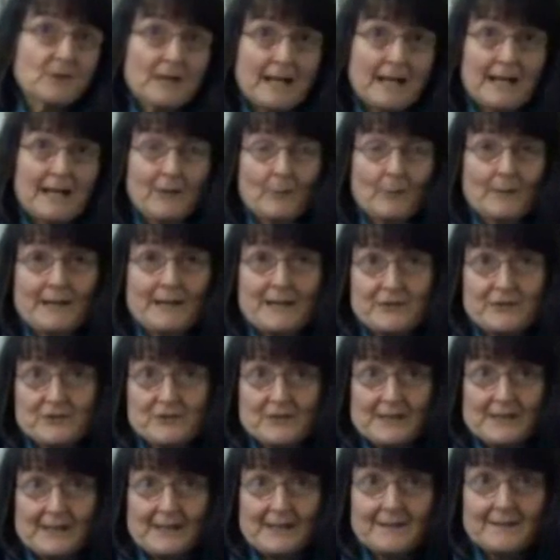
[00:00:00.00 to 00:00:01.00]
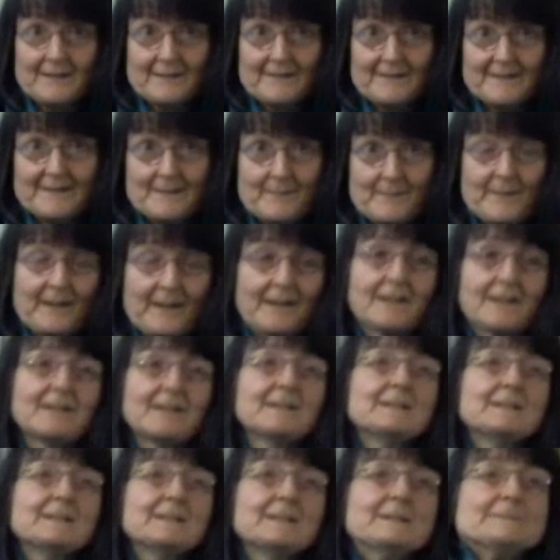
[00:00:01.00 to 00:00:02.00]
how we actually handle something.
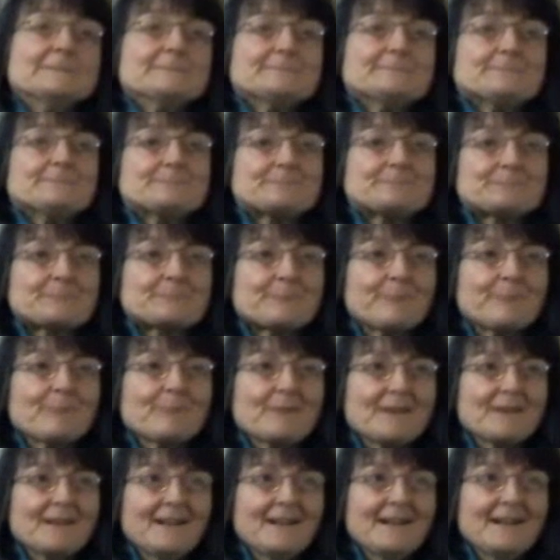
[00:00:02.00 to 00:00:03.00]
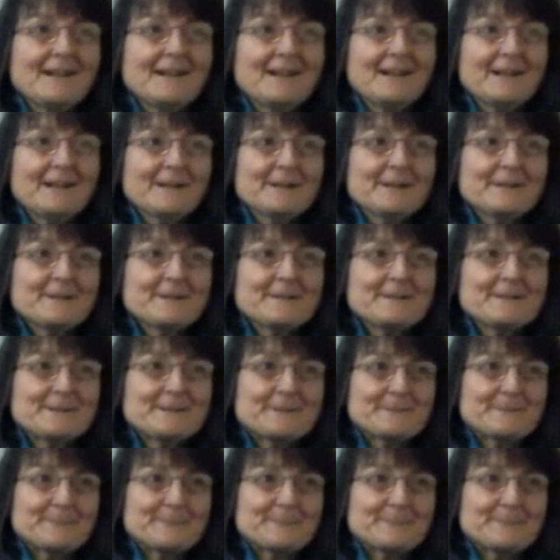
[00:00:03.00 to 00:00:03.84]
And